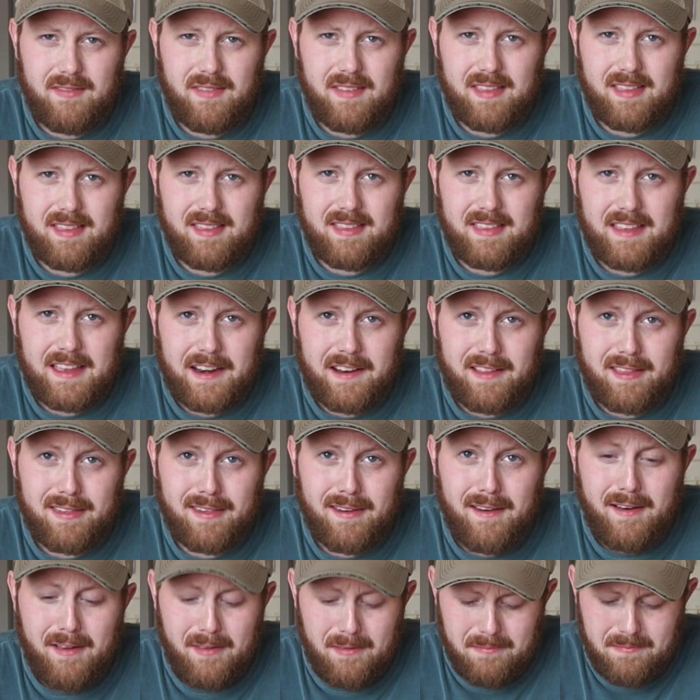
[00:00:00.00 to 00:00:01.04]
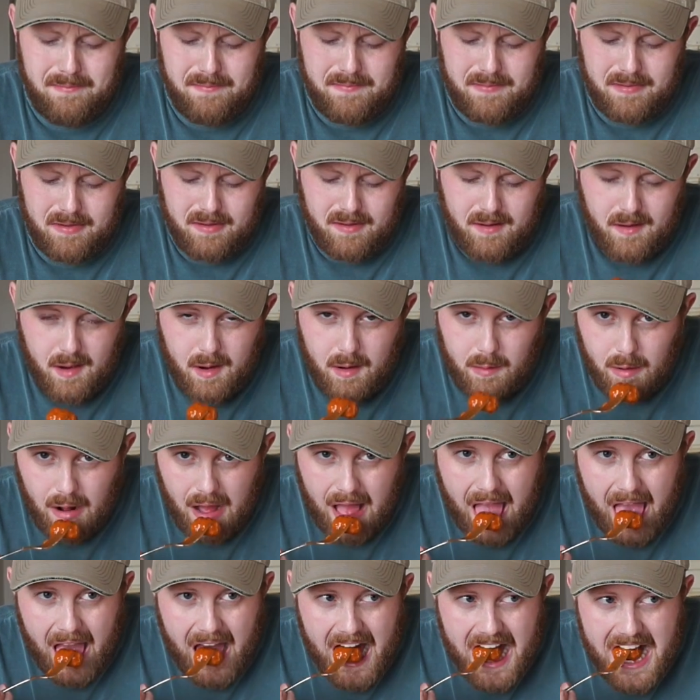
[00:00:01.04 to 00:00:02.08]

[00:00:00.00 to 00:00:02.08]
if it needed salt. So,